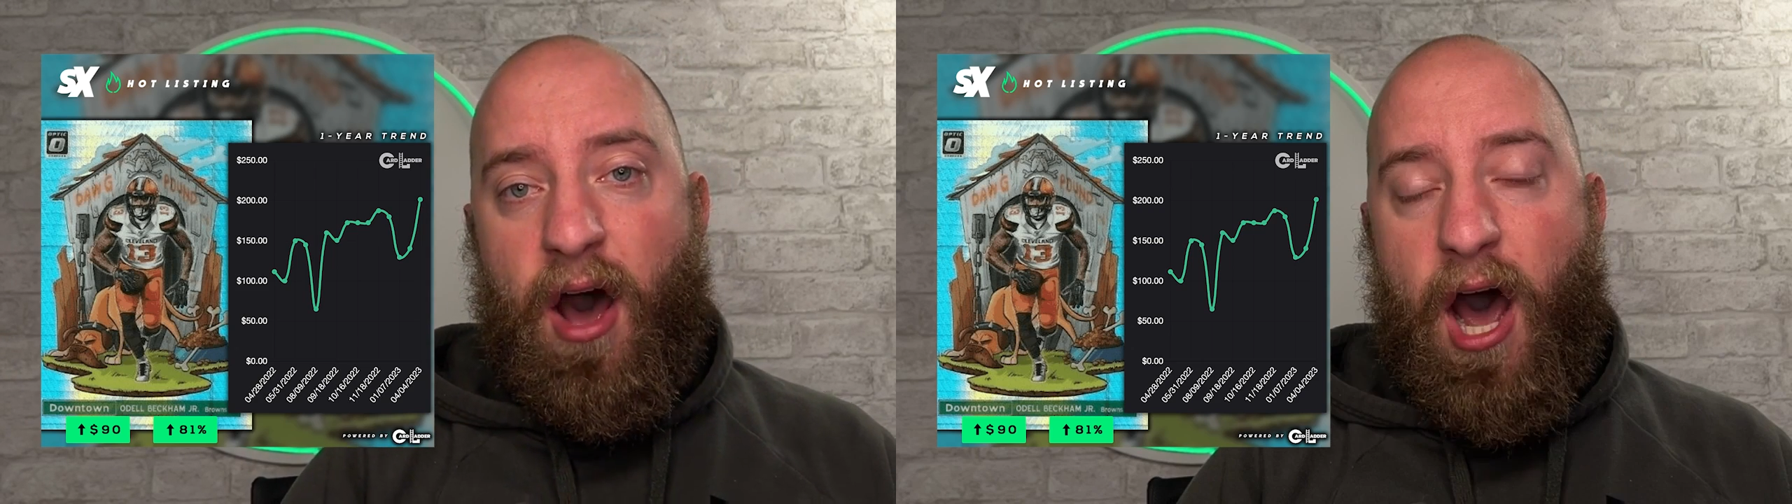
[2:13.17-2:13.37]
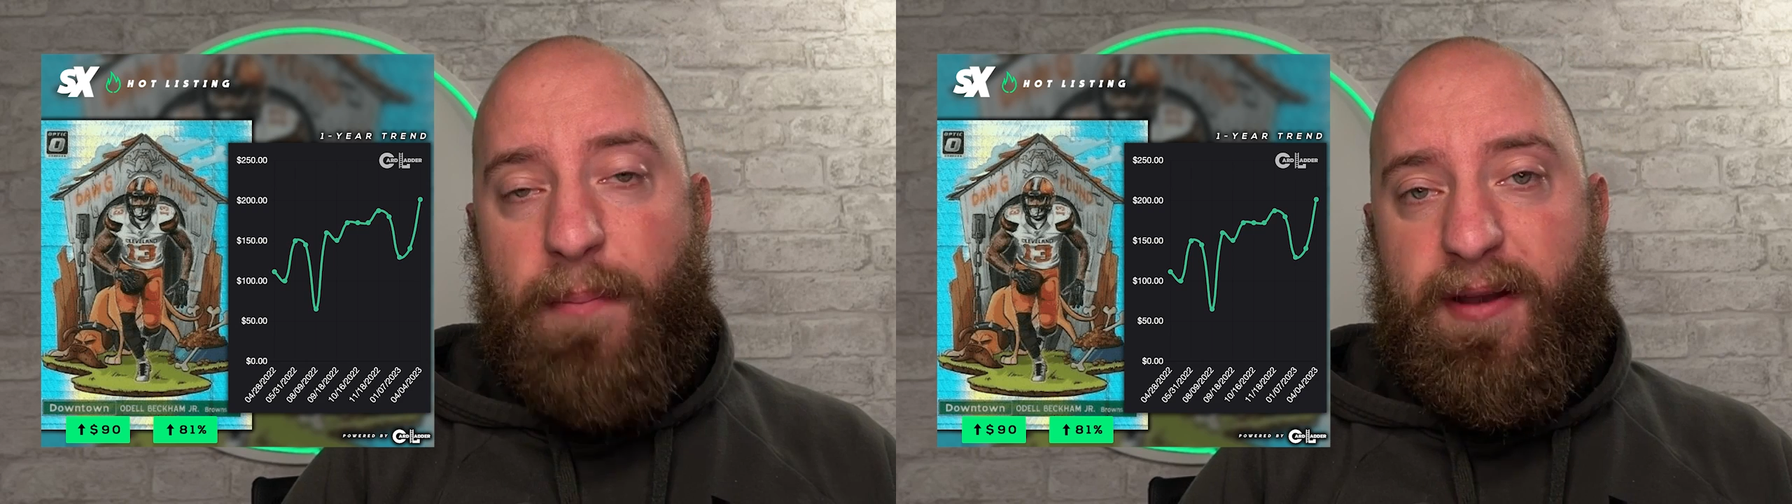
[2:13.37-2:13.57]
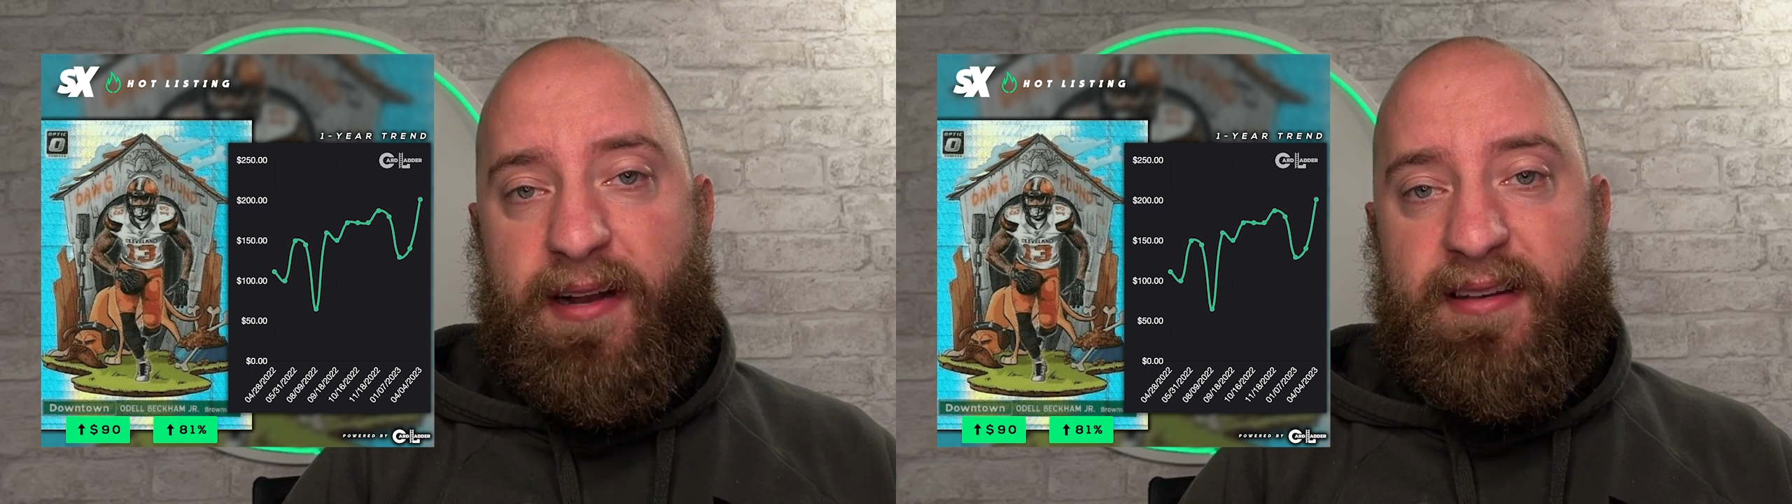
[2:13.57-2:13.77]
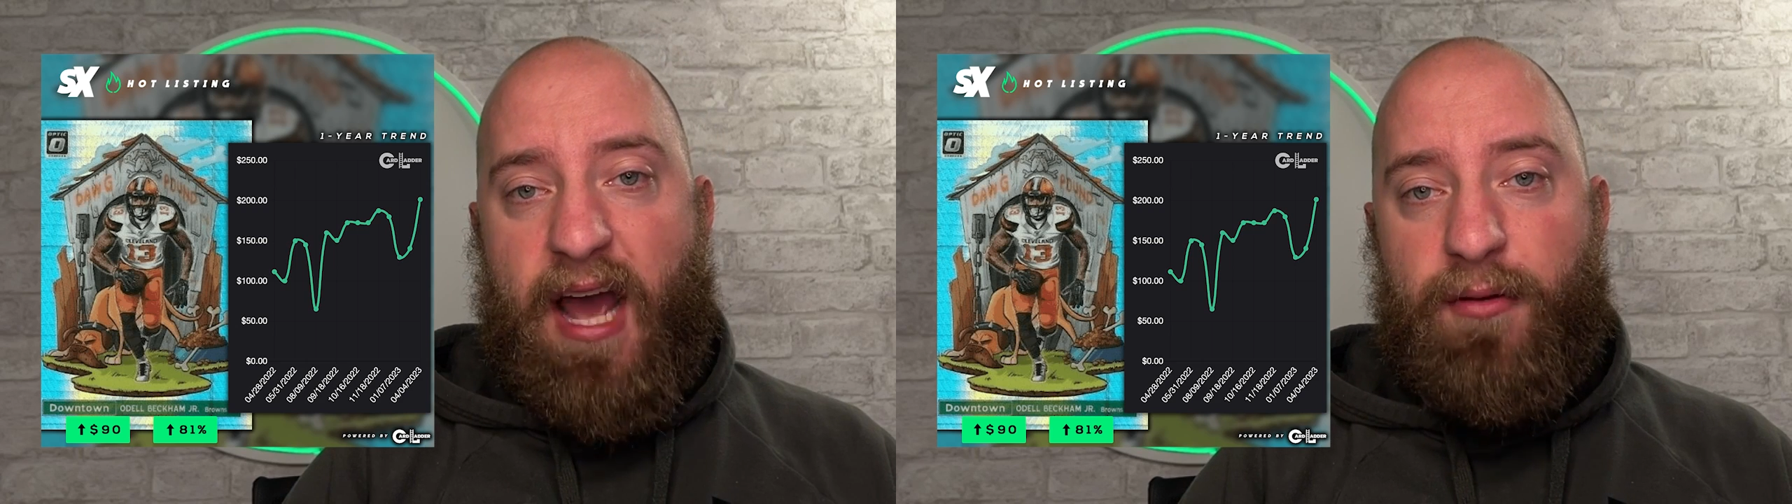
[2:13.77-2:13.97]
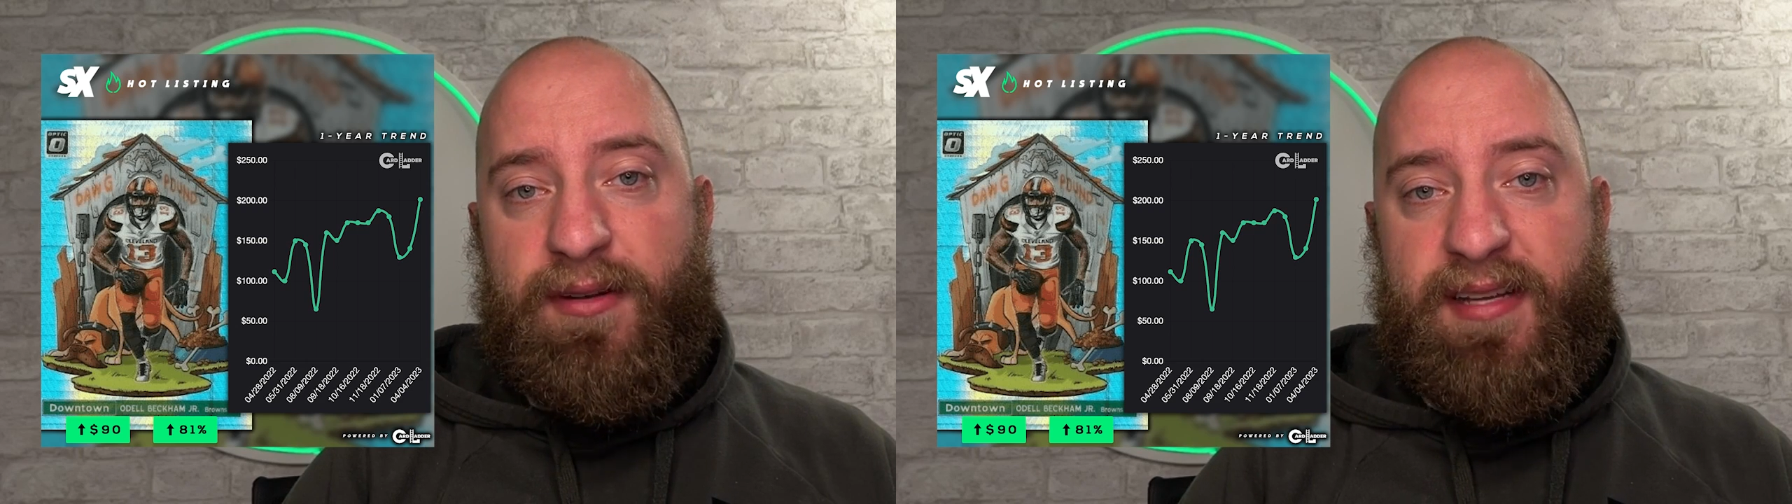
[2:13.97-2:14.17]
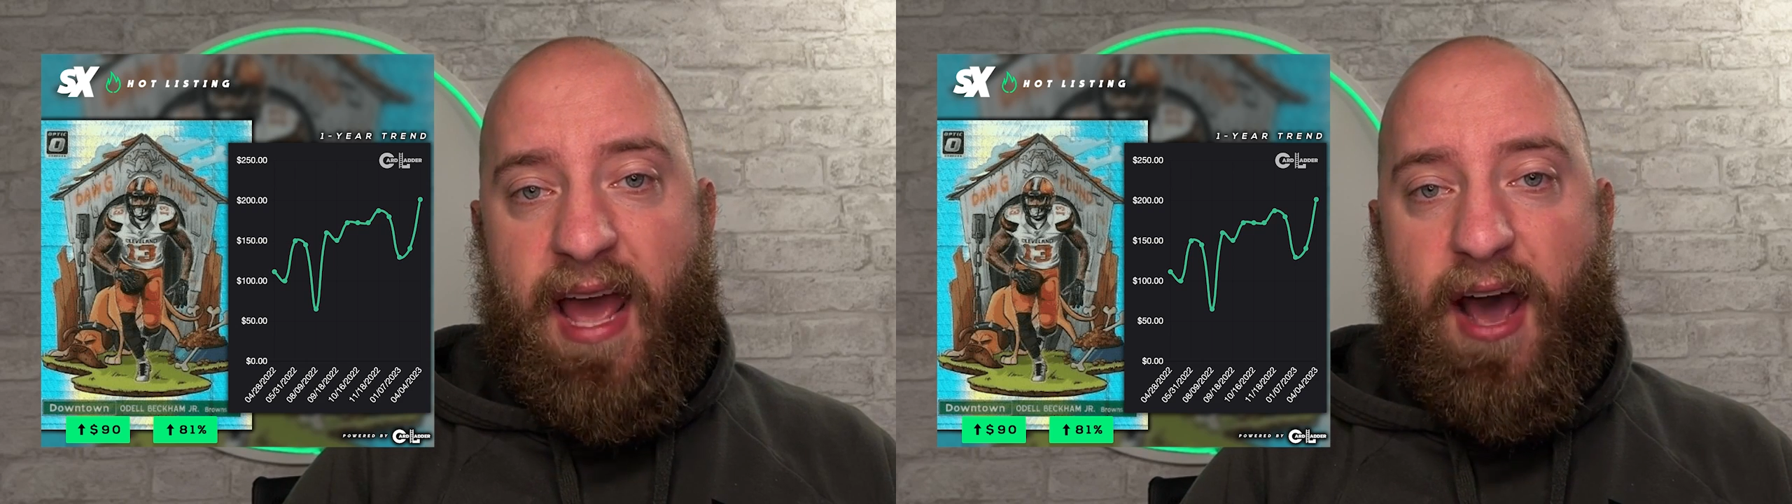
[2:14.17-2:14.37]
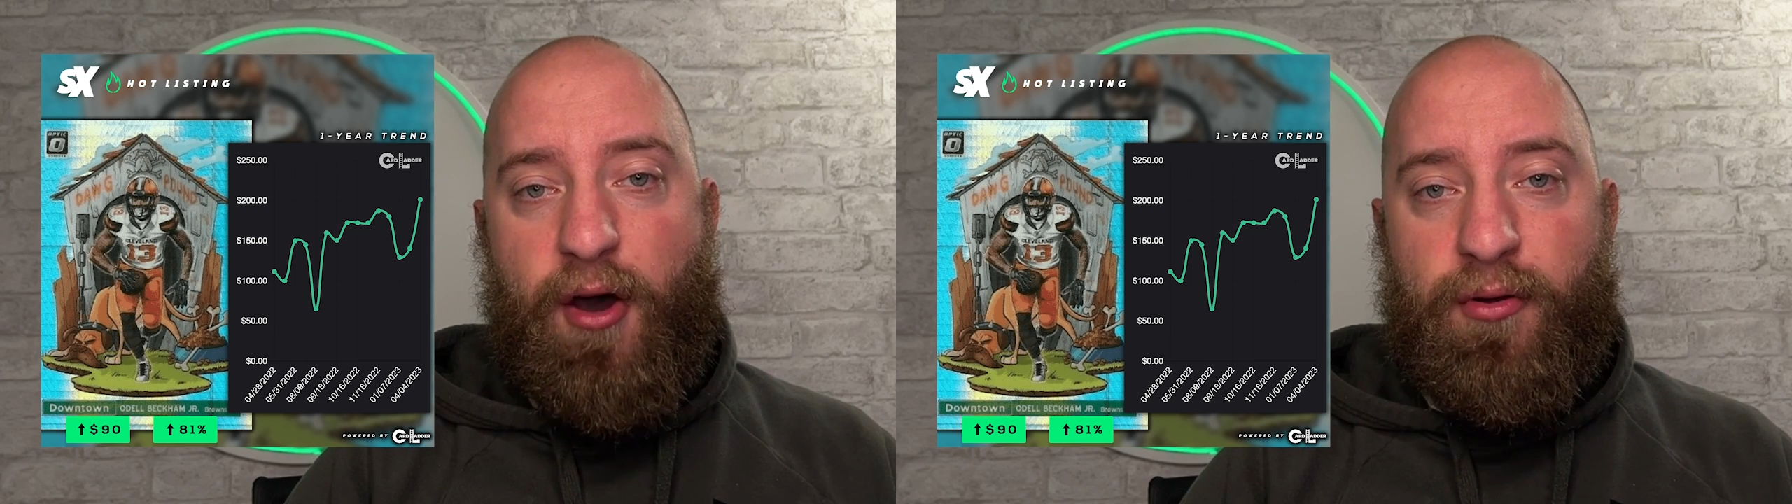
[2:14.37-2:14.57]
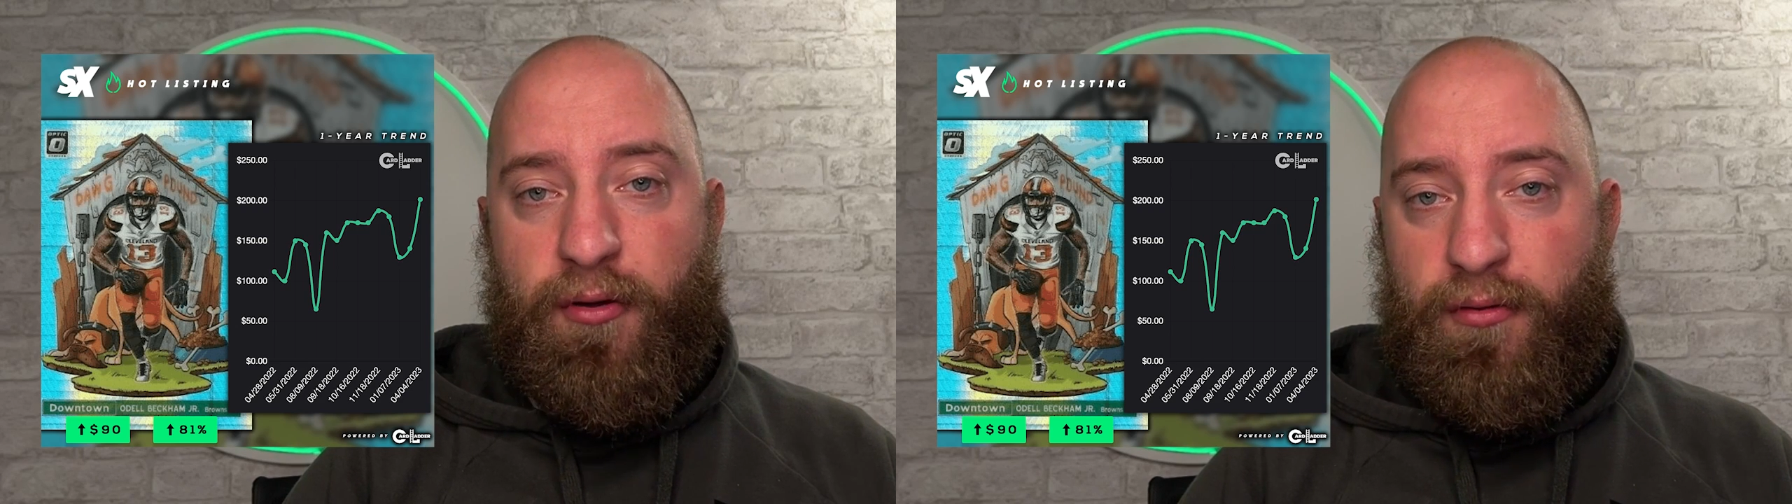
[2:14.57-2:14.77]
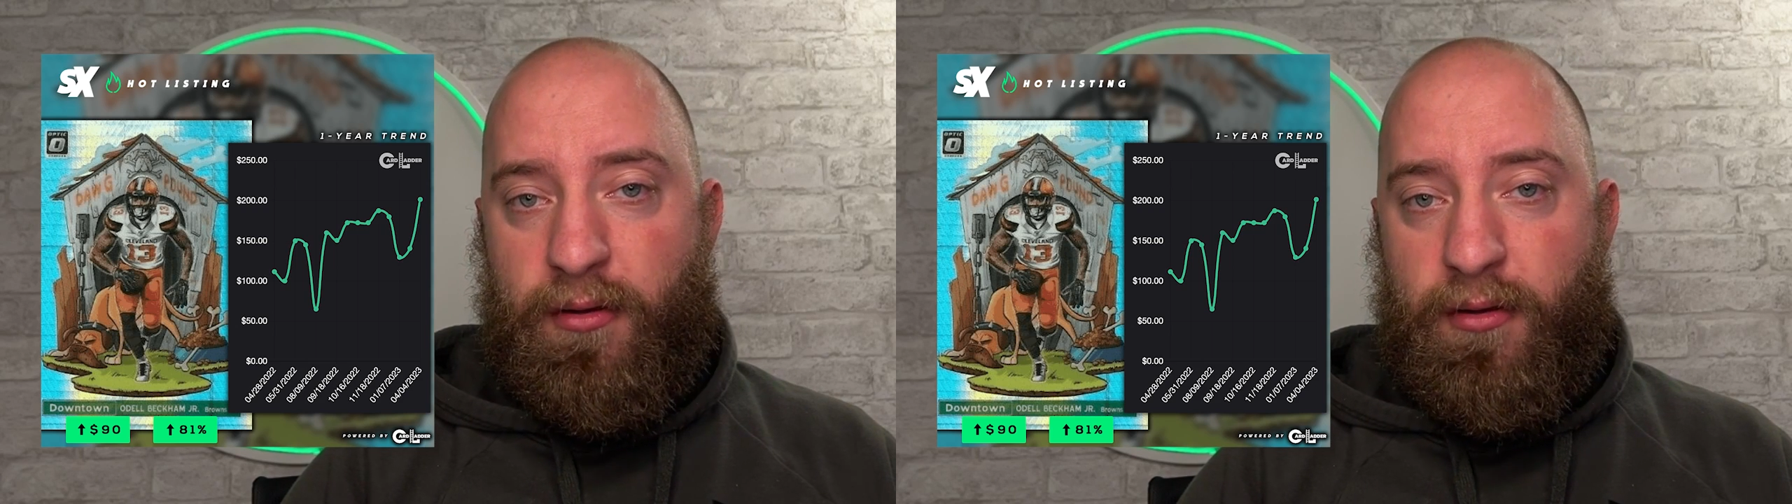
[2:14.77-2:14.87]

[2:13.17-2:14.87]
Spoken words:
Optic Downtown